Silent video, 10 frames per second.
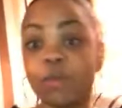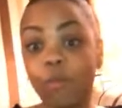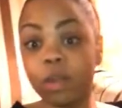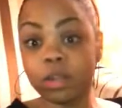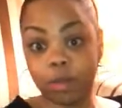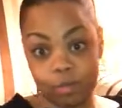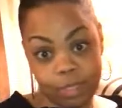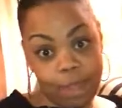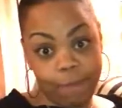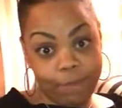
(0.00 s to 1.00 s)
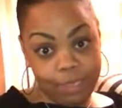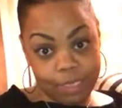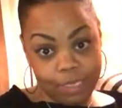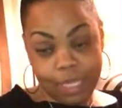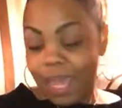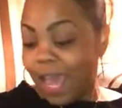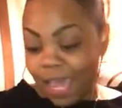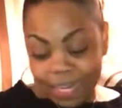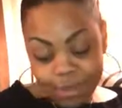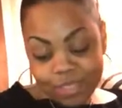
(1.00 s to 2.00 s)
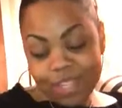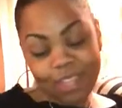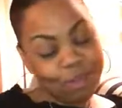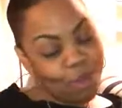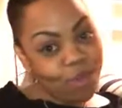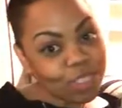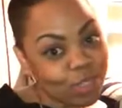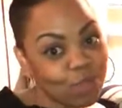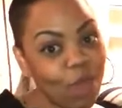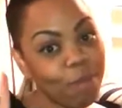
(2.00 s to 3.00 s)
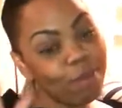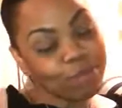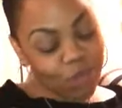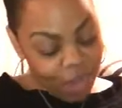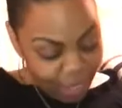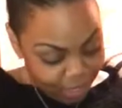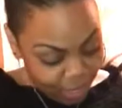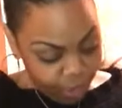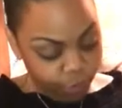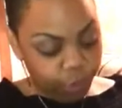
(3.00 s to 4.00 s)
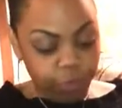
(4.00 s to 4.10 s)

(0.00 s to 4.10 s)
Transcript: one of those companies. And I was like, it's cute. I'm going to try it out.